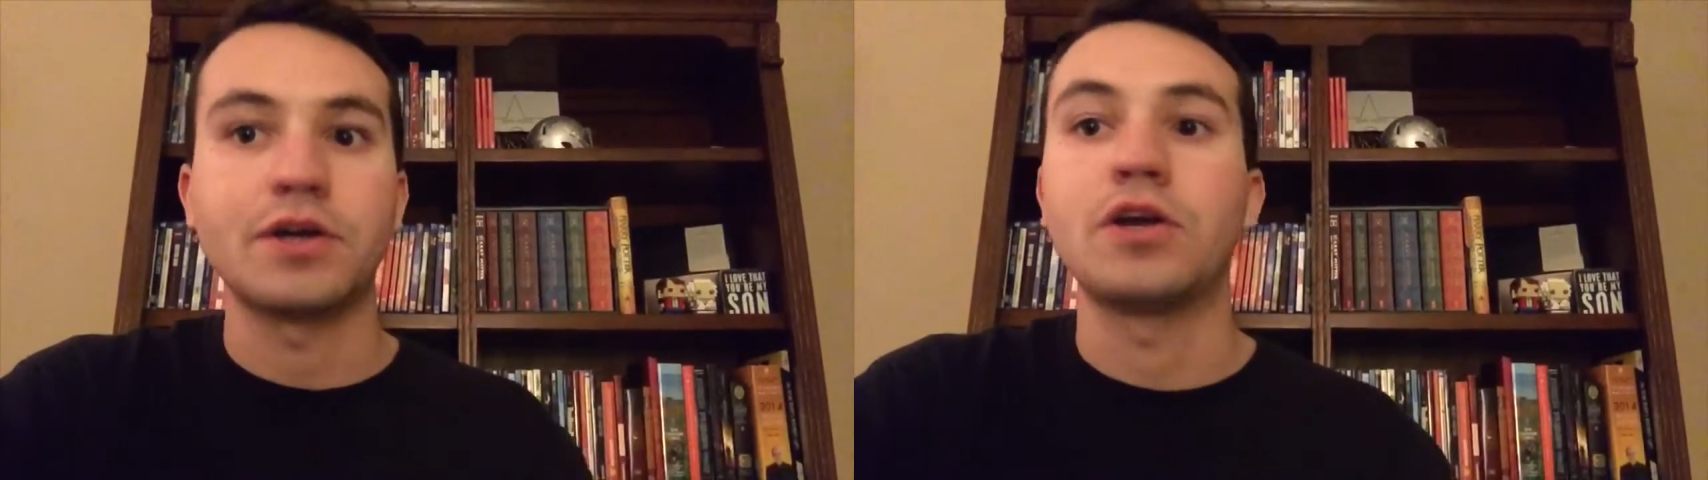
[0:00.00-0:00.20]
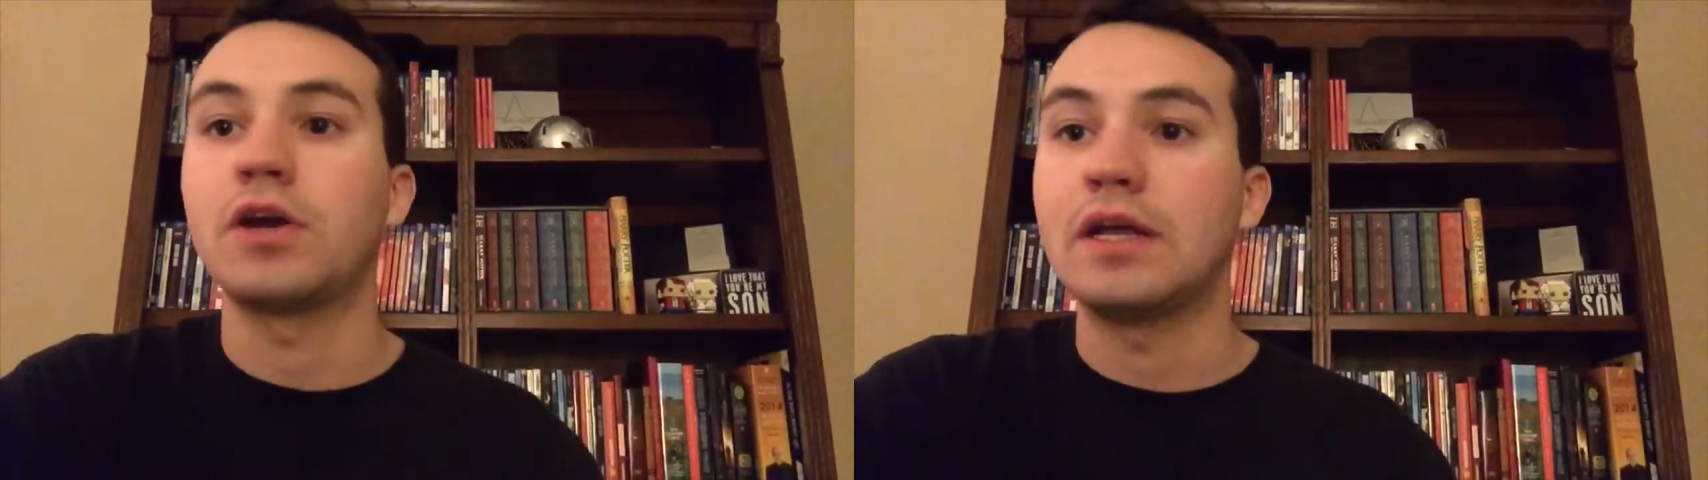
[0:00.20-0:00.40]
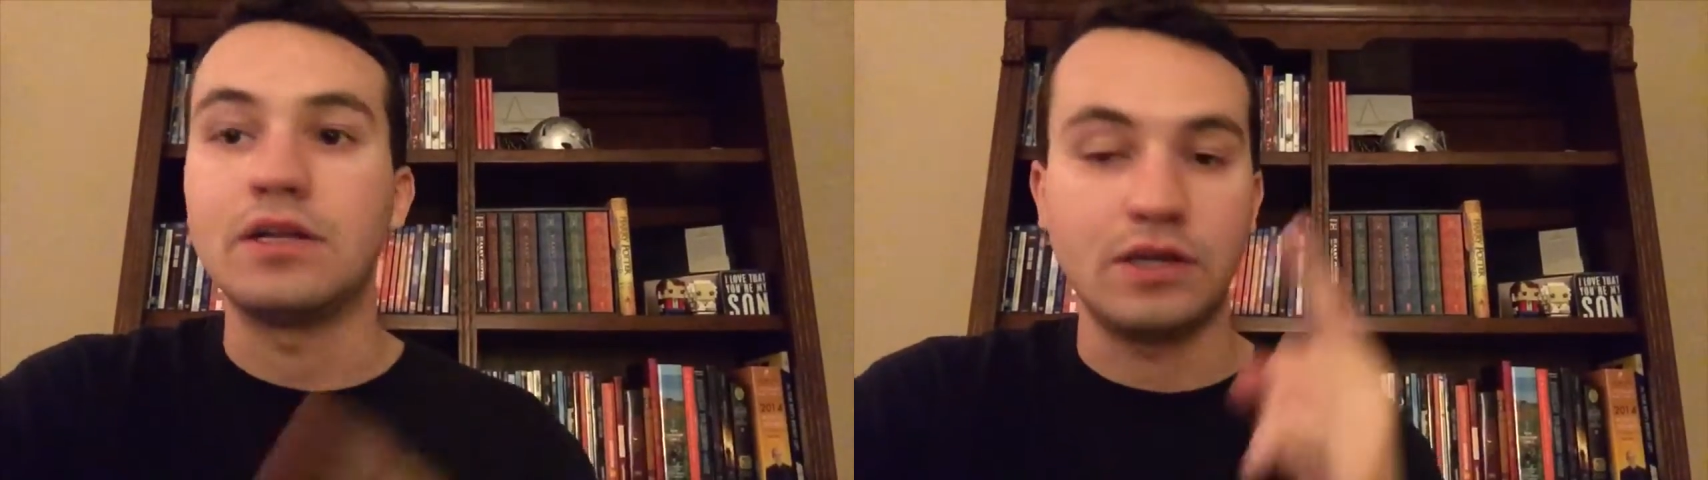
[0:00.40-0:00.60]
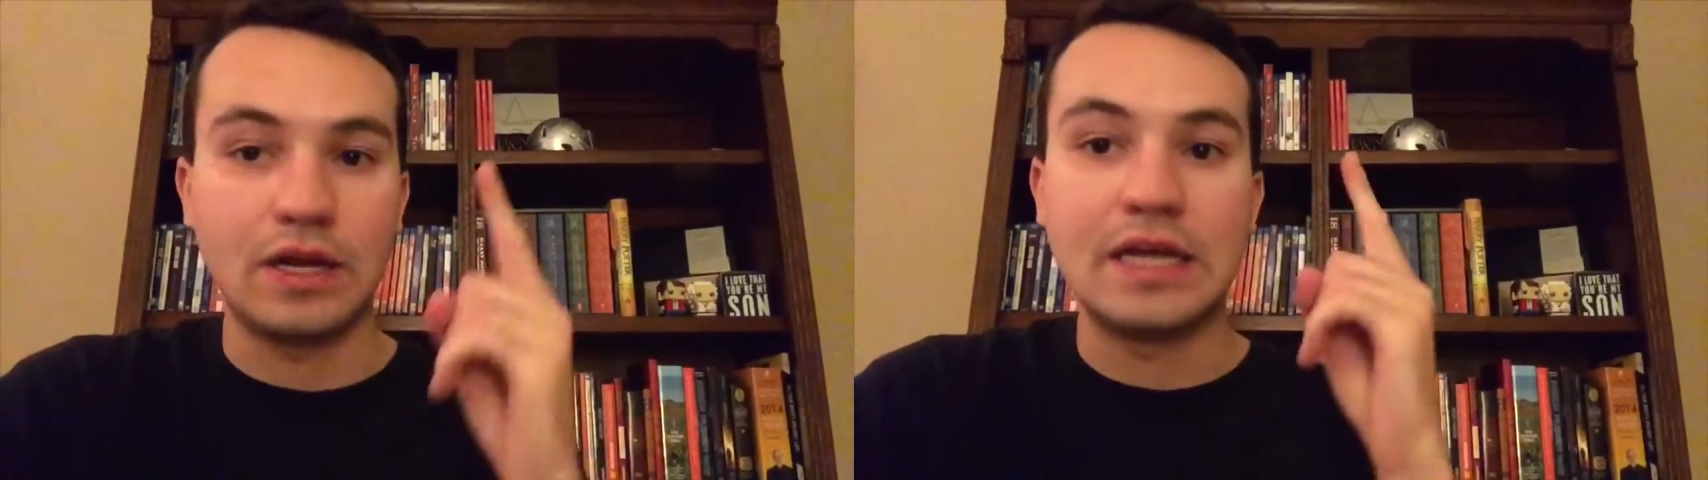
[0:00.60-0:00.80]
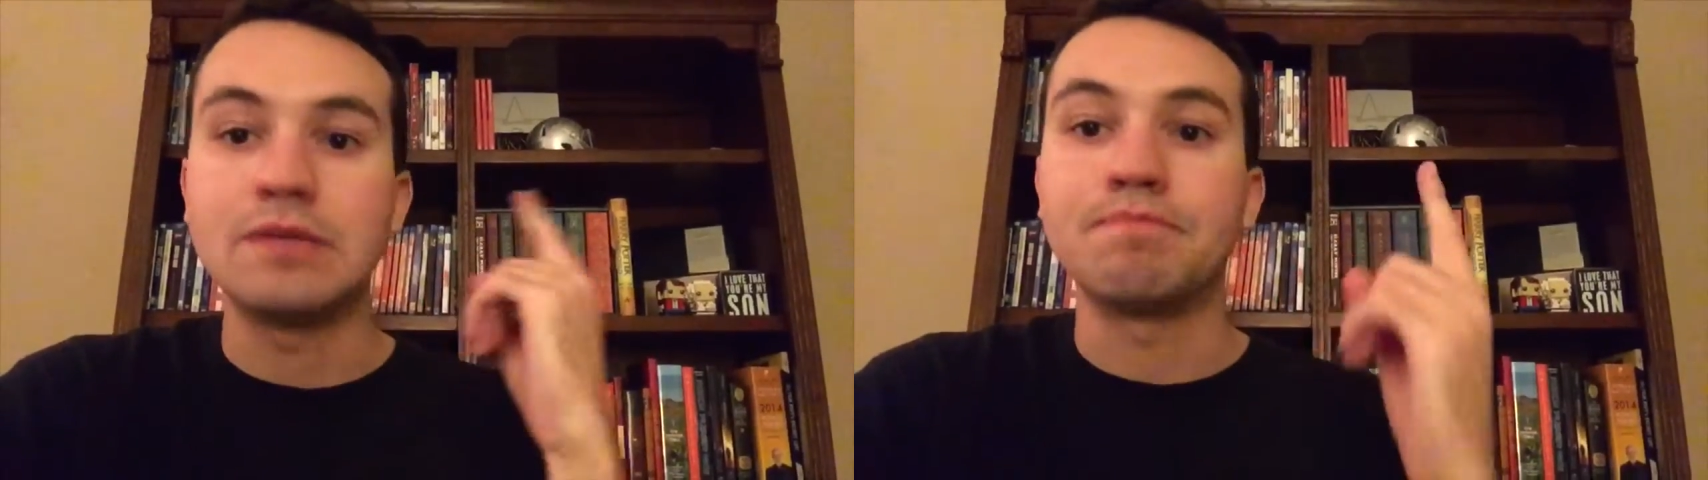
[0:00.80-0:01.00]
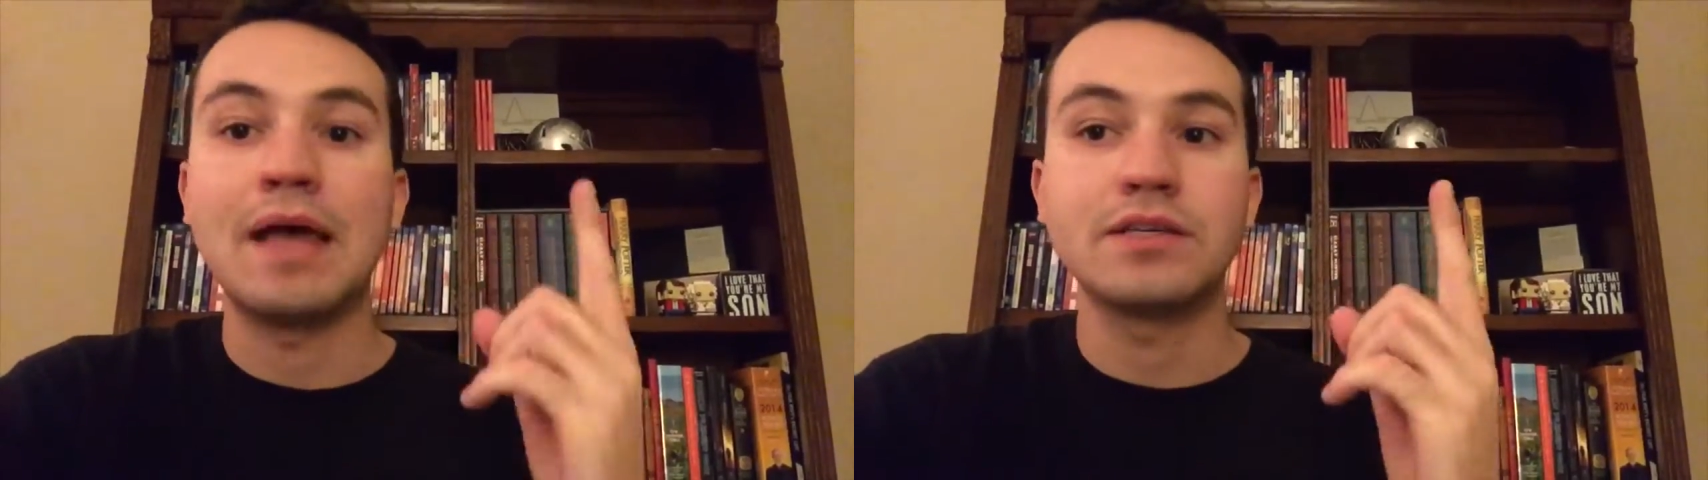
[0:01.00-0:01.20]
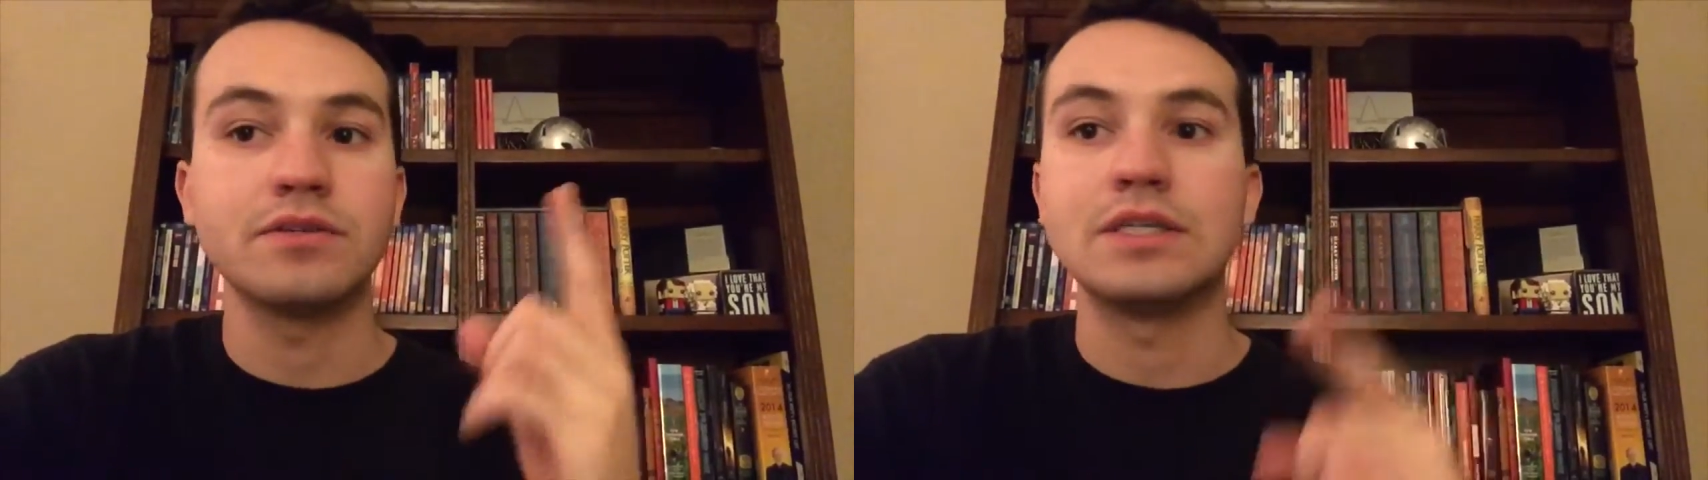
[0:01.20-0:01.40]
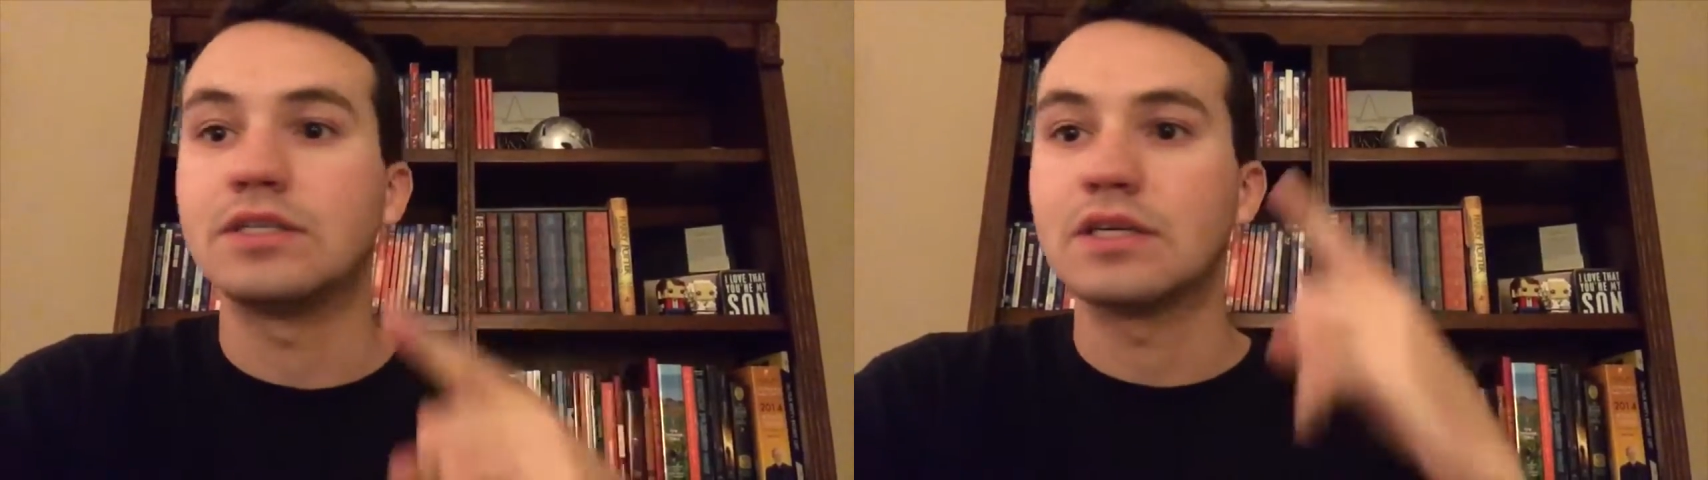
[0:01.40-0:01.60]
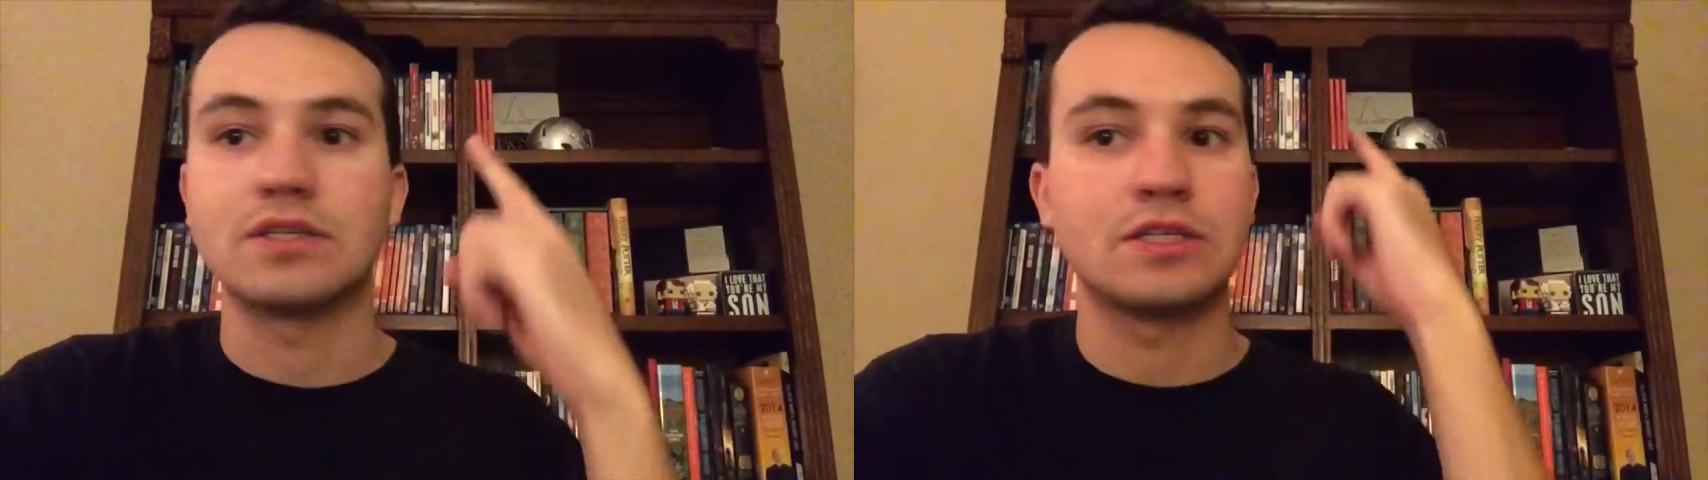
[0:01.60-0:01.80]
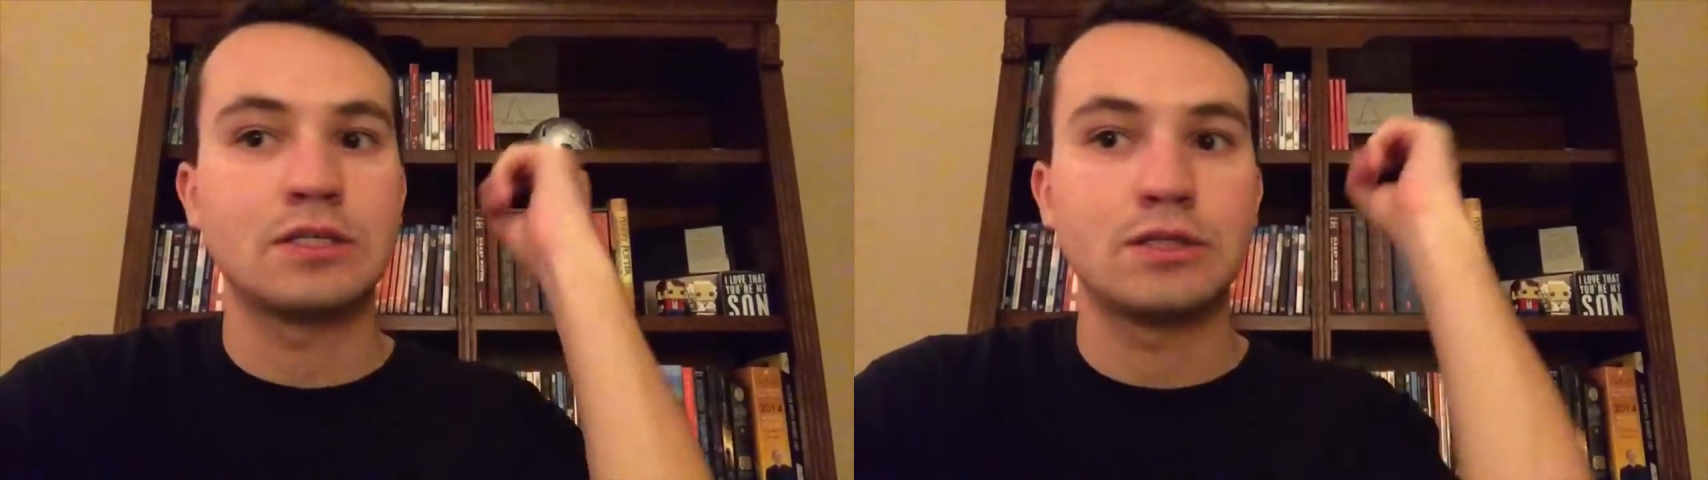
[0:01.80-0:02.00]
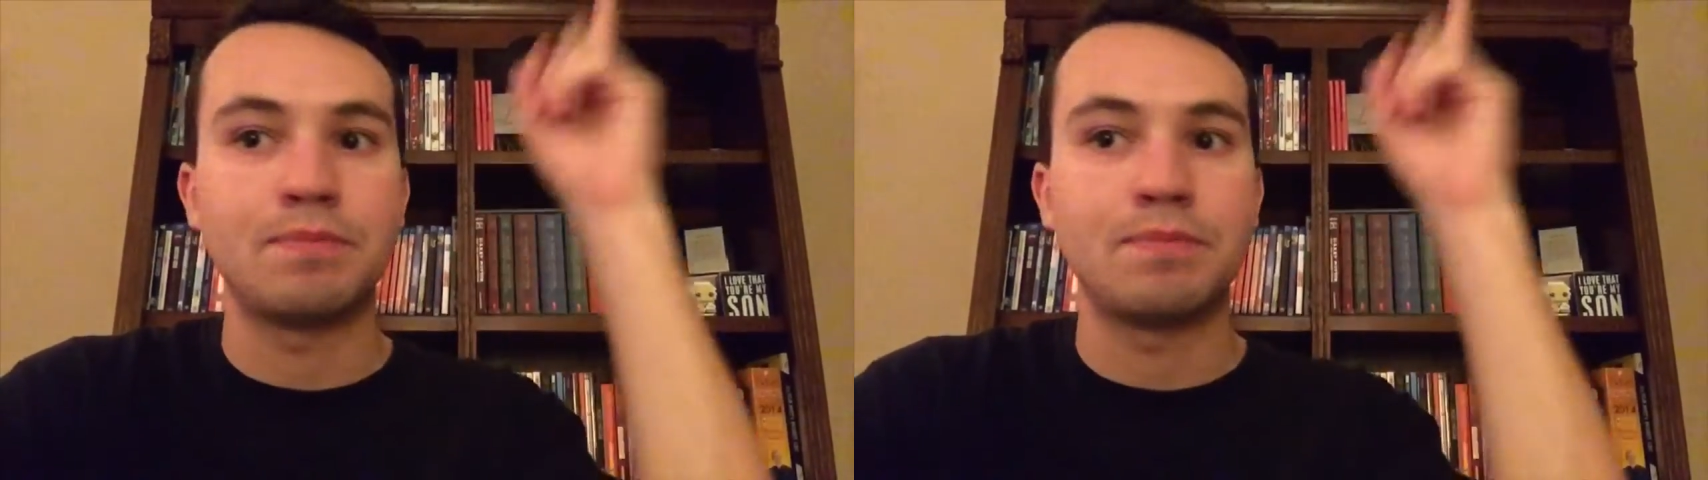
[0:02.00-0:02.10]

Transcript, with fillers: You're, he's basically just